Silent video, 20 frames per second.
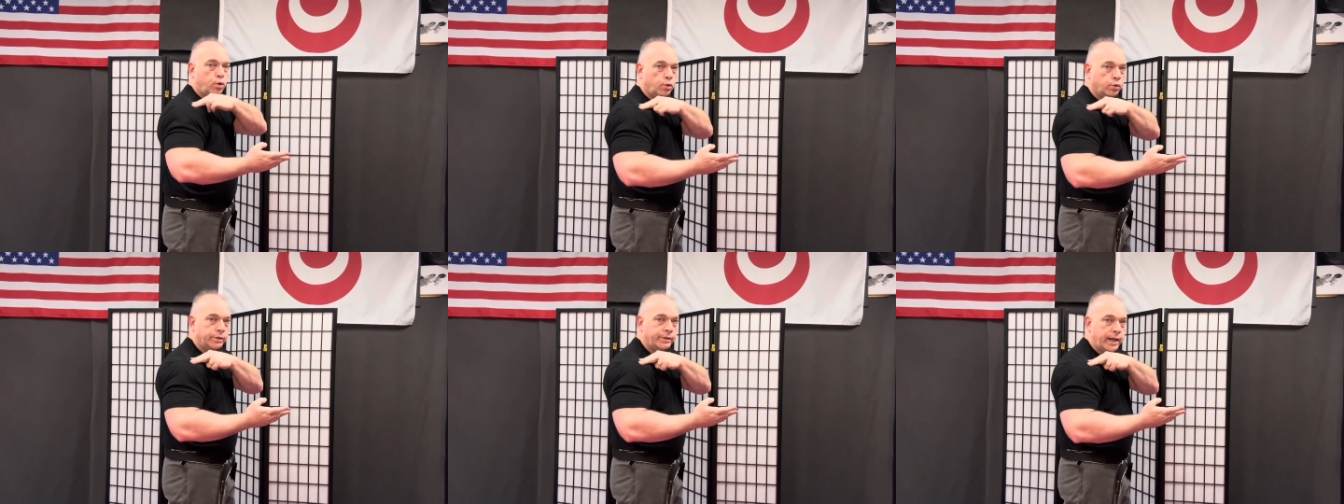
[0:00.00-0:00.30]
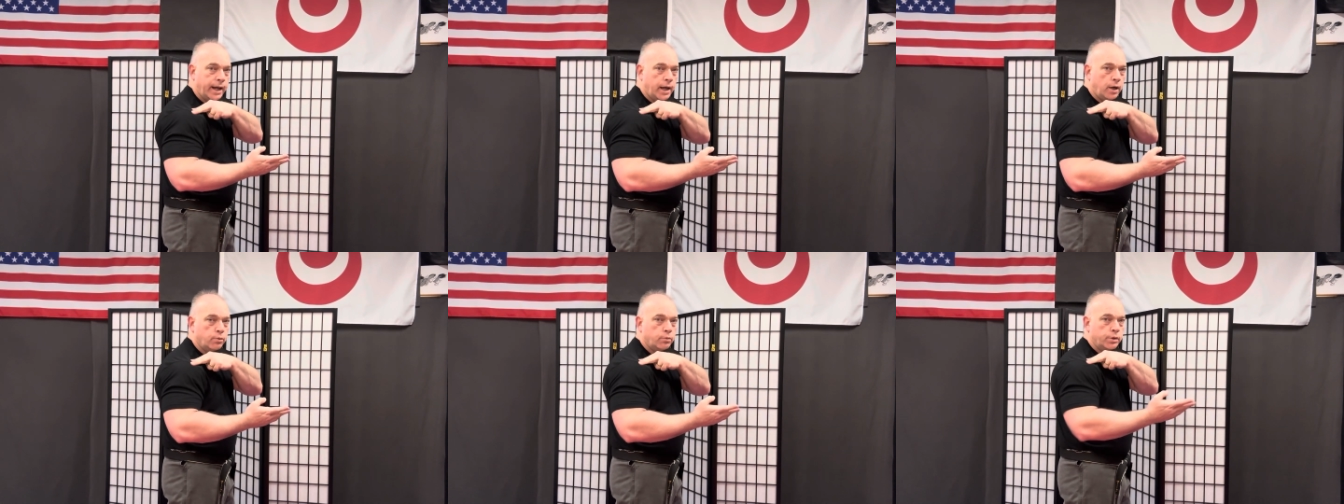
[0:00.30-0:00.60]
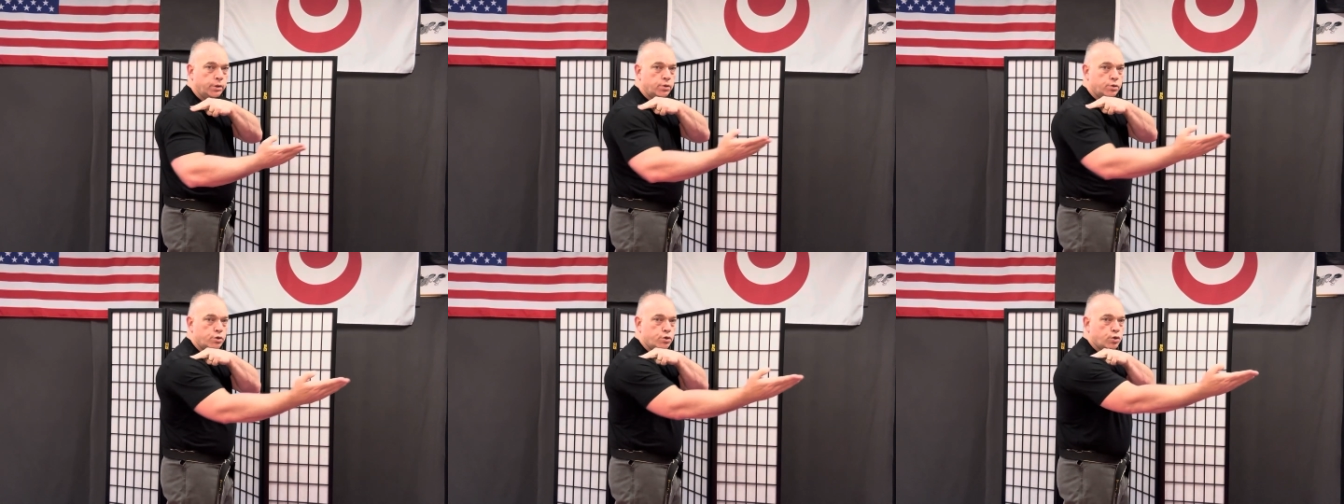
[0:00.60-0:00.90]
down
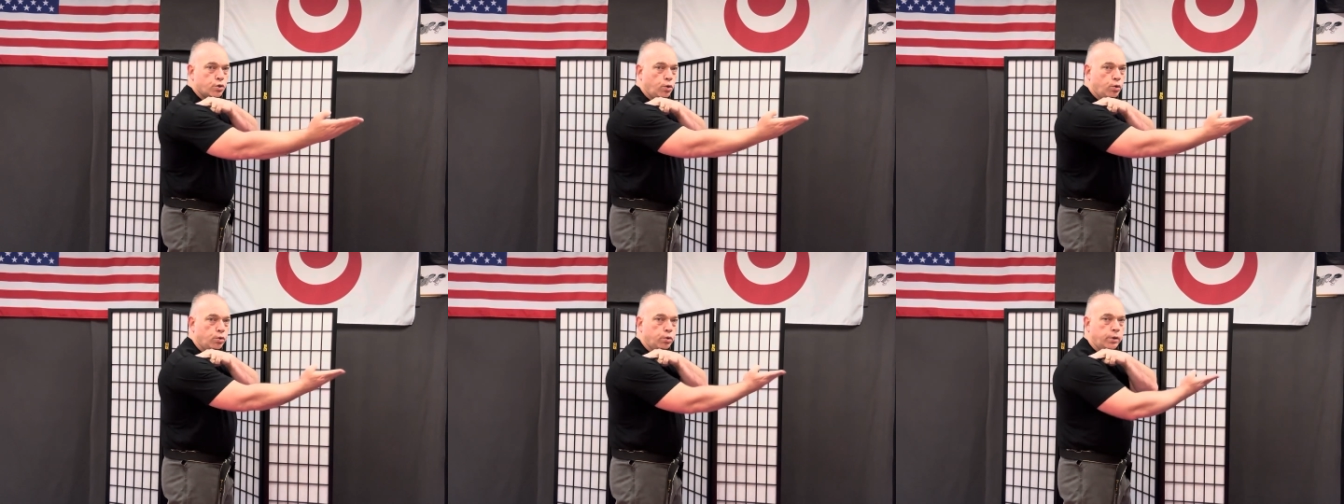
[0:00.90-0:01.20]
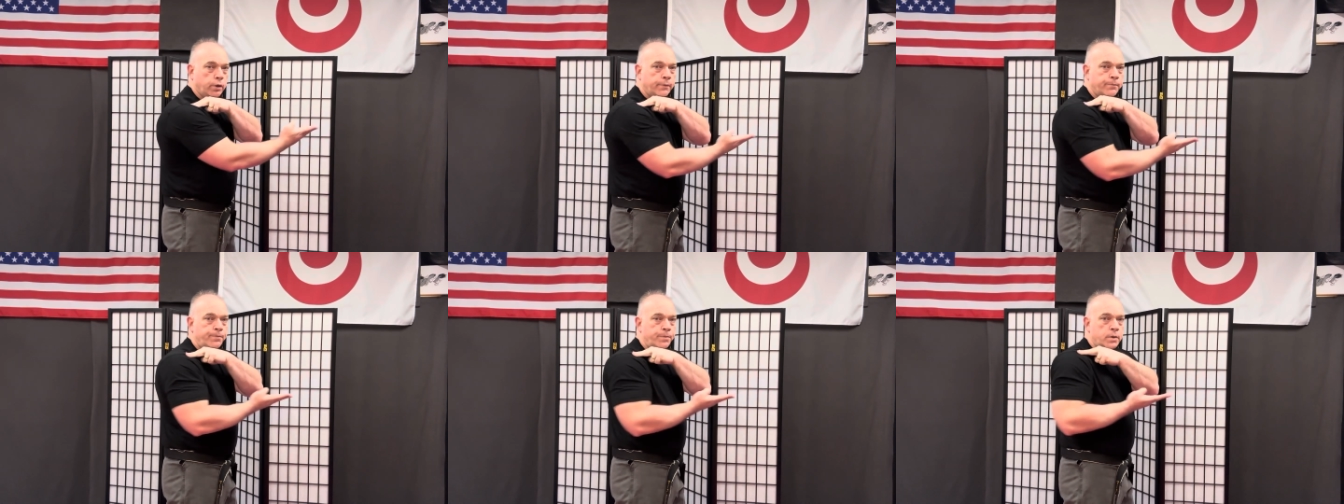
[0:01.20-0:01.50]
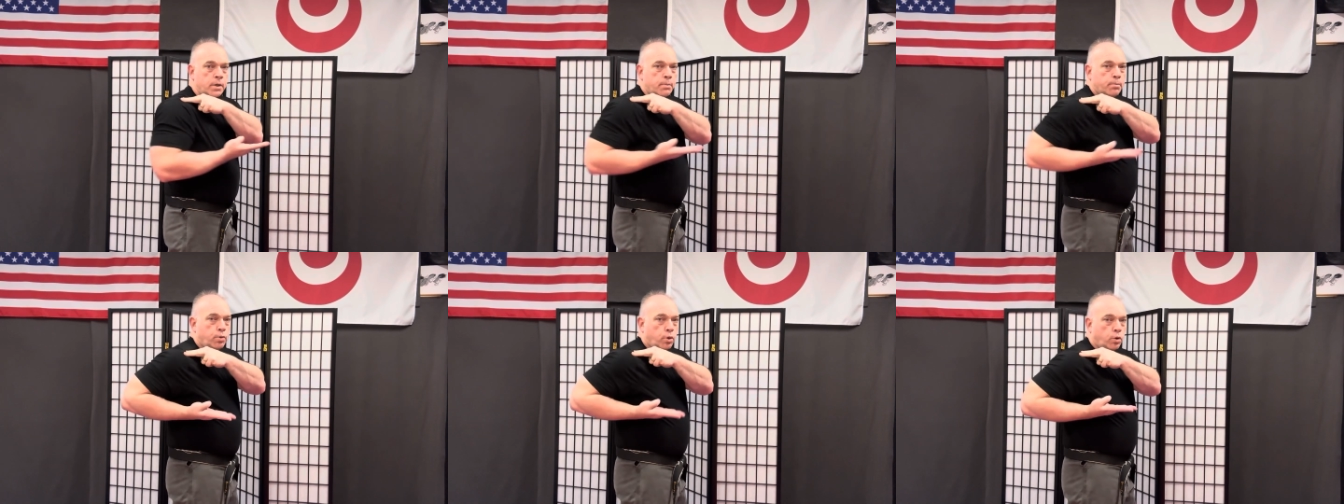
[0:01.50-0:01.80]
with your shoulder.
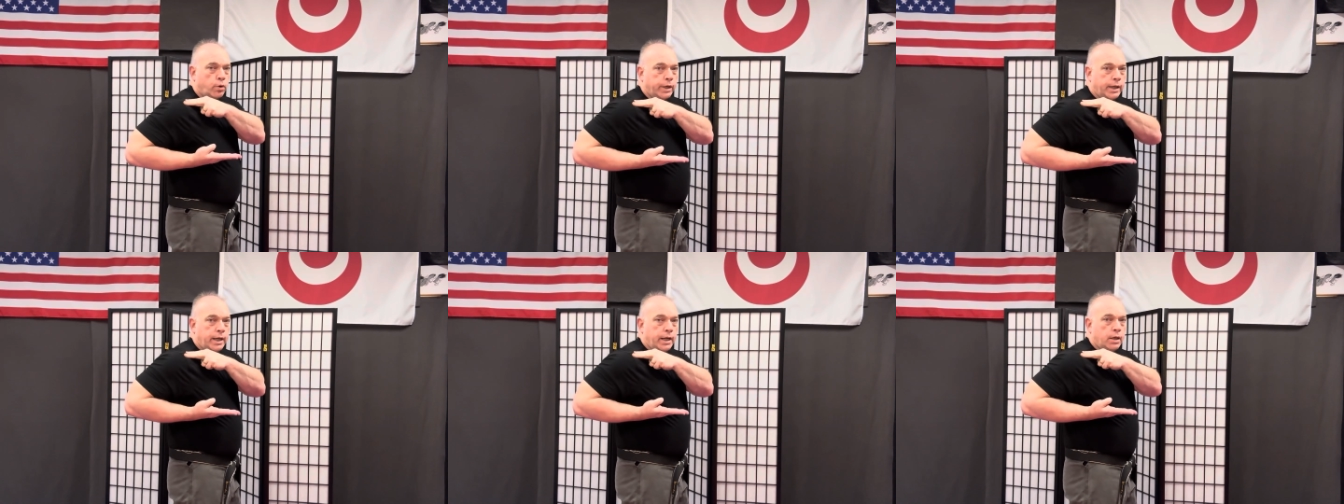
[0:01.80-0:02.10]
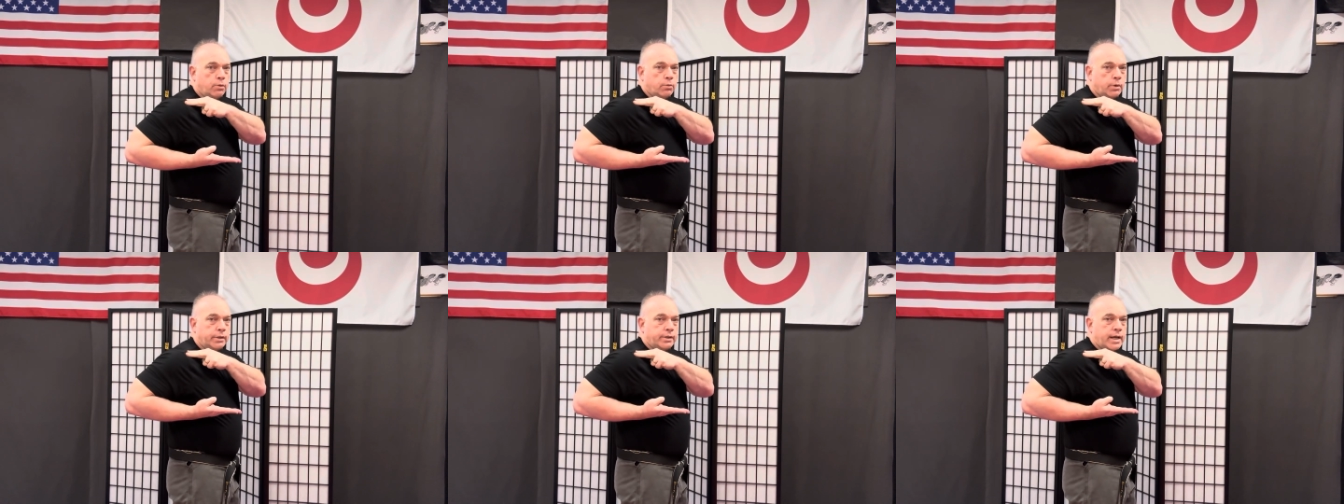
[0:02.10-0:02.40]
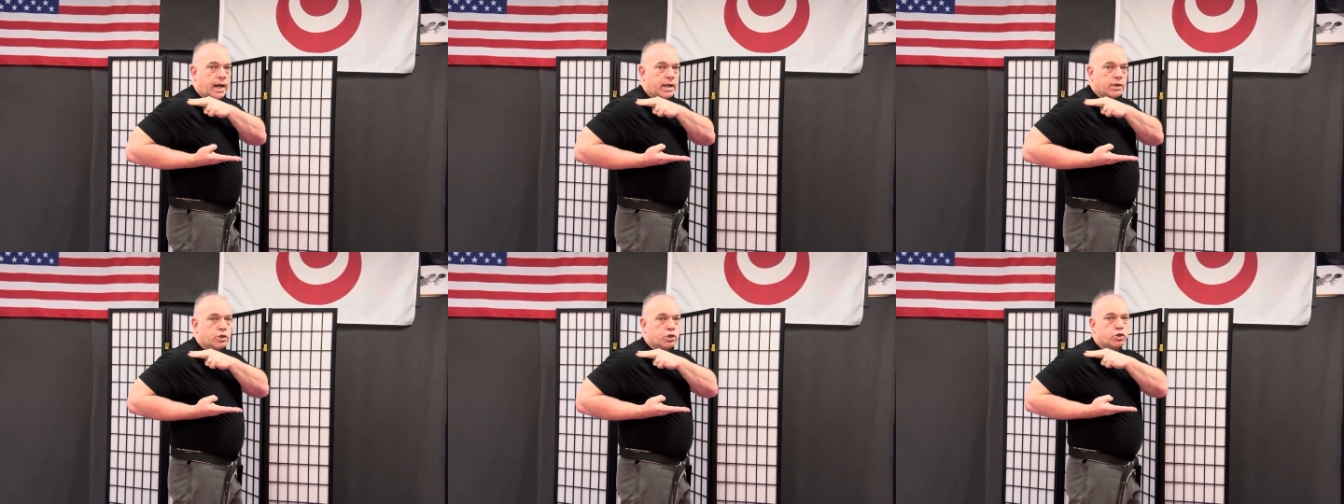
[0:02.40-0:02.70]
Pull in with
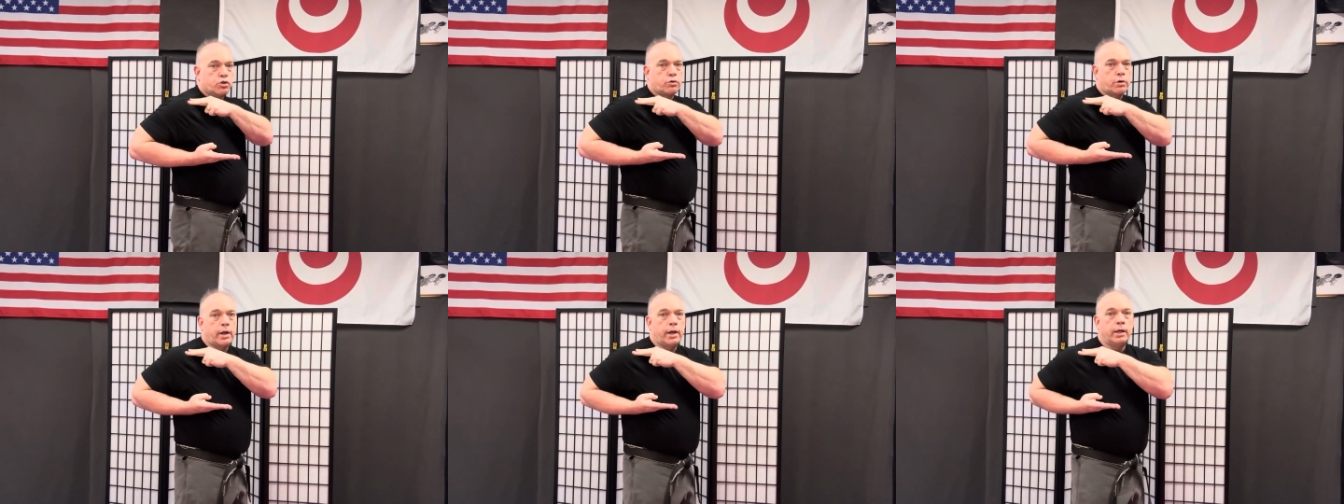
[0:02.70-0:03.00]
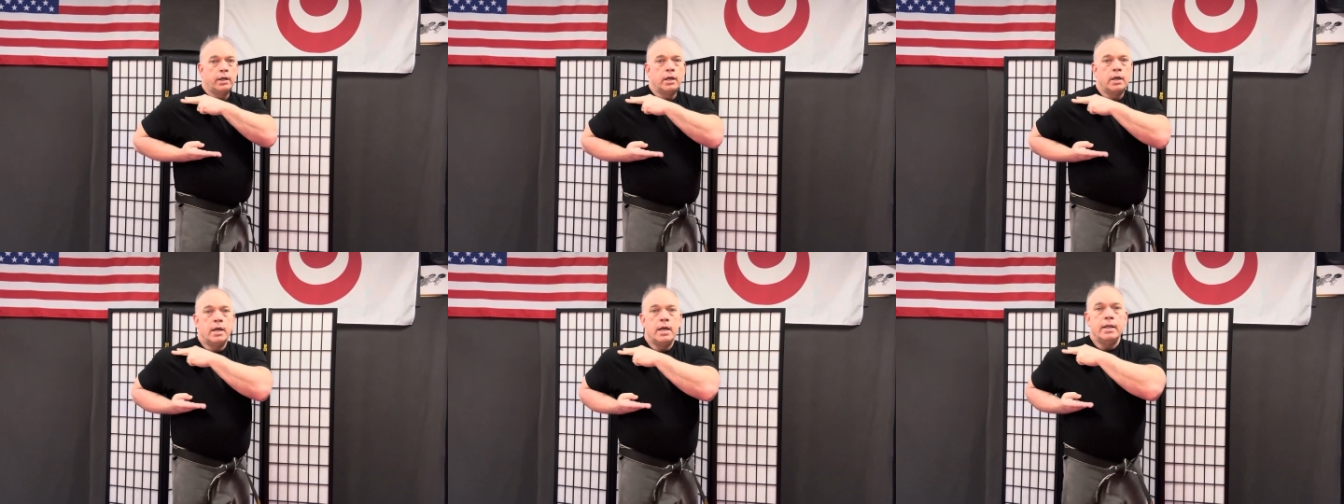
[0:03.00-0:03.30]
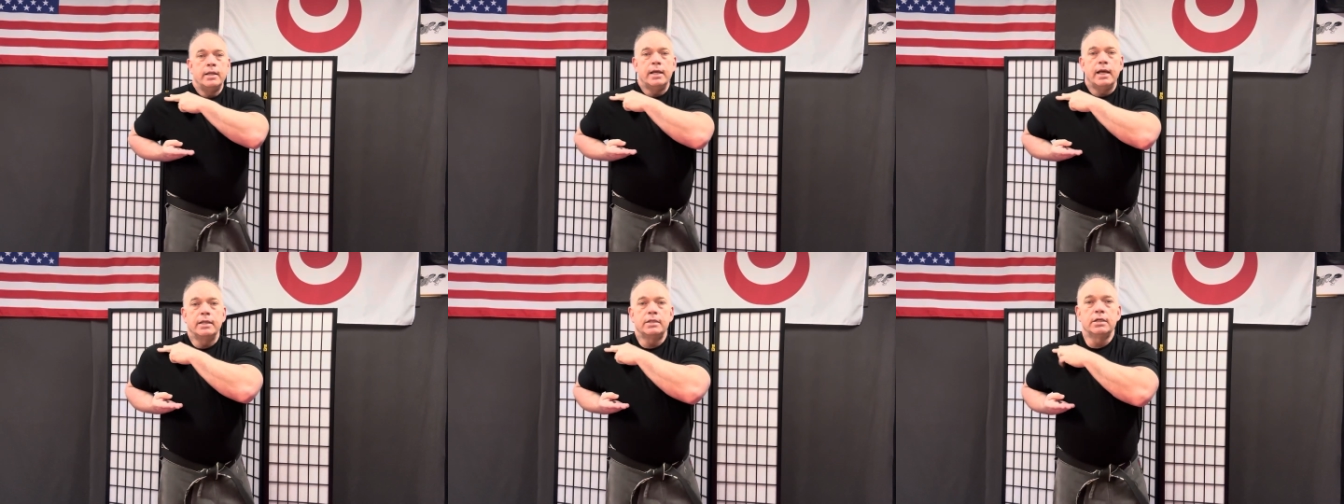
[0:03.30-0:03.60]
that strike.
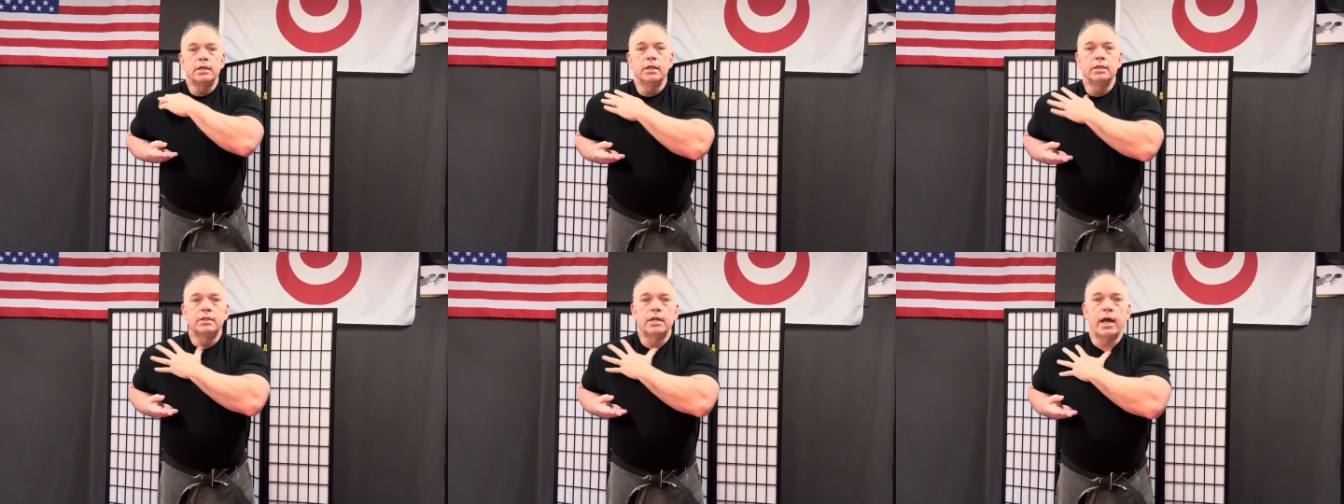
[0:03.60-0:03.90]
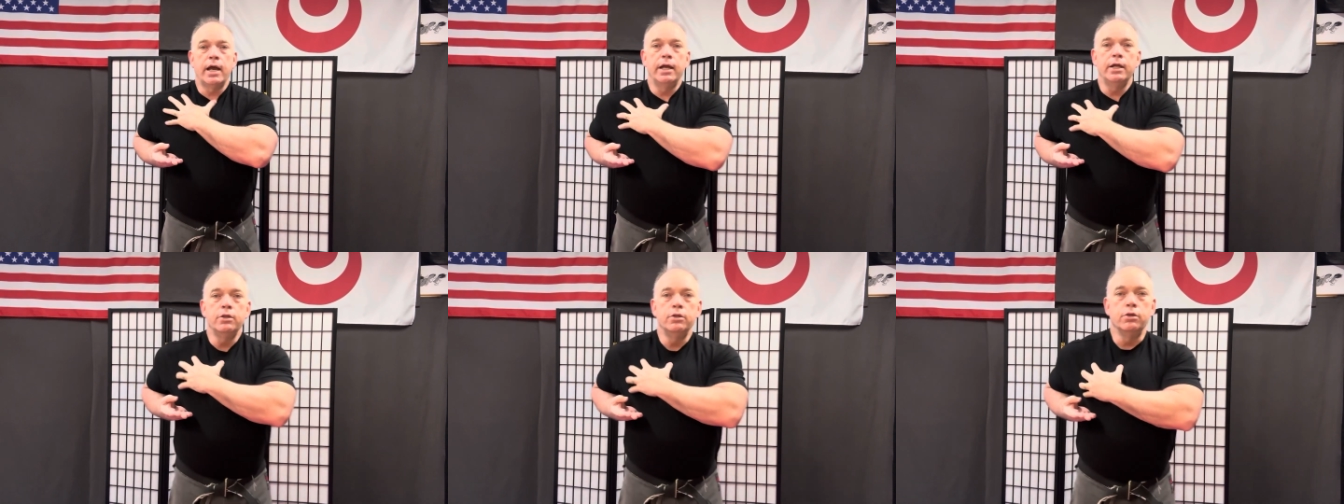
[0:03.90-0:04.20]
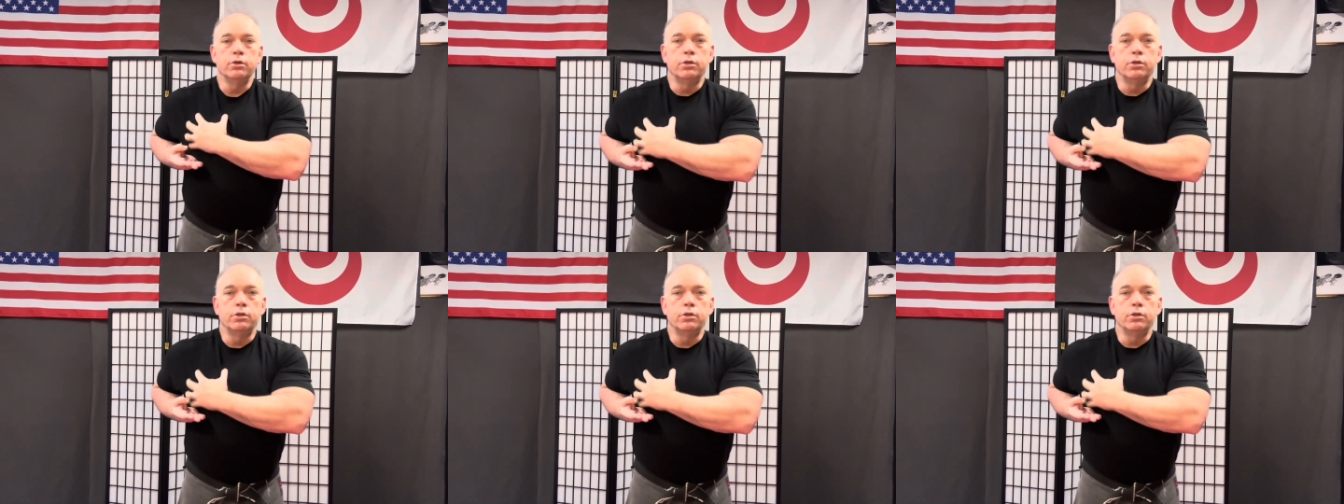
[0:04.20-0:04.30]
That's going to tighten your